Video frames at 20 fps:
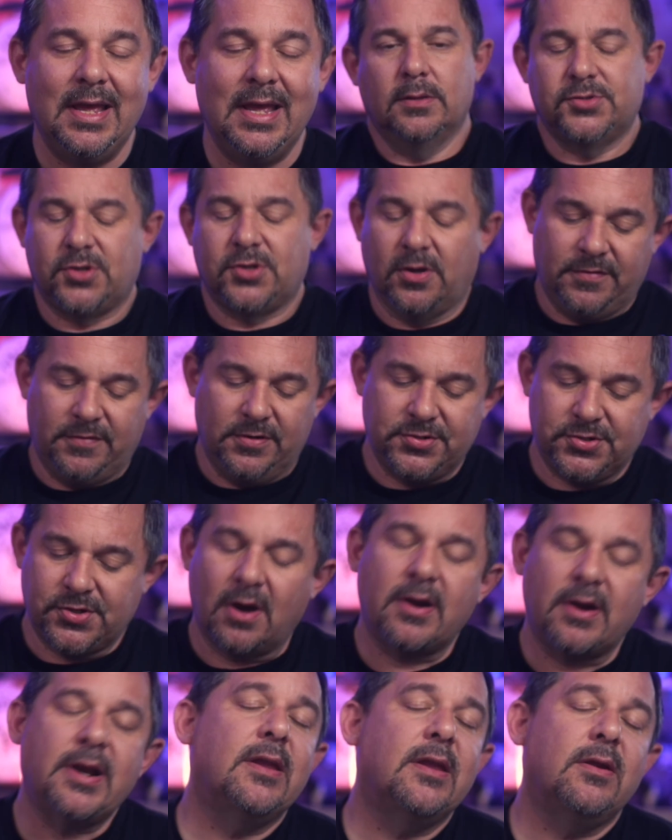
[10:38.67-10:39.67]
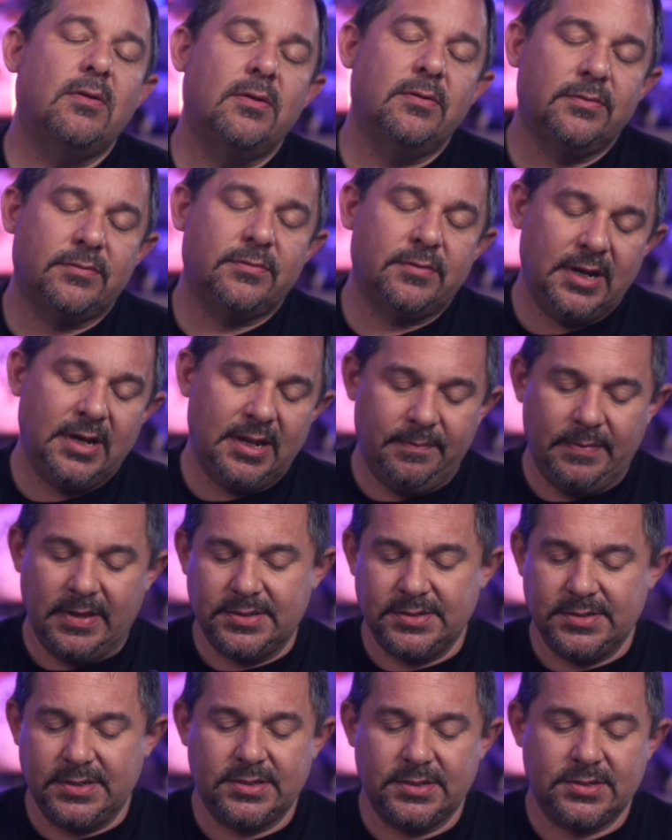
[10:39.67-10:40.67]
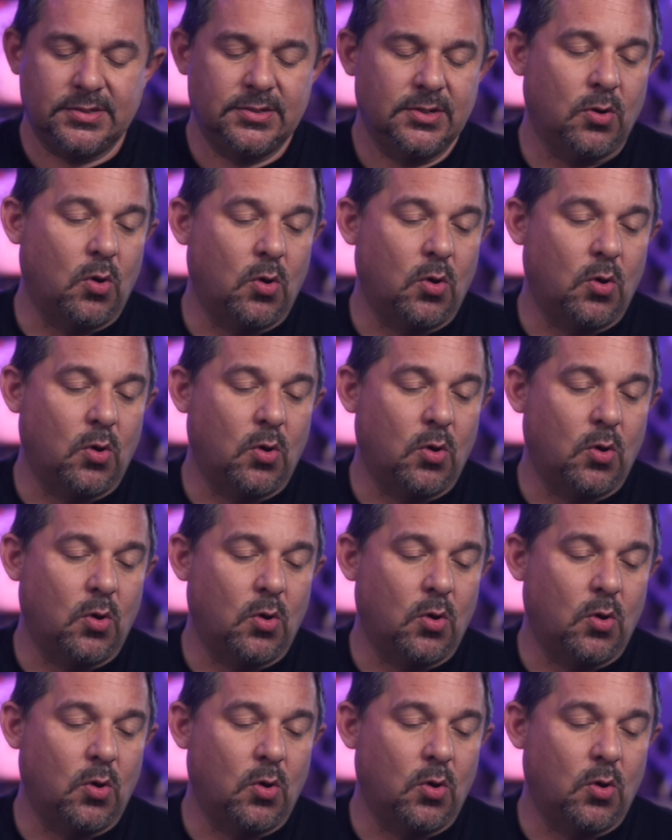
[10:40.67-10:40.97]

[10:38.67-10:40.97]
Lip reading: So if you're starting your own 3D business,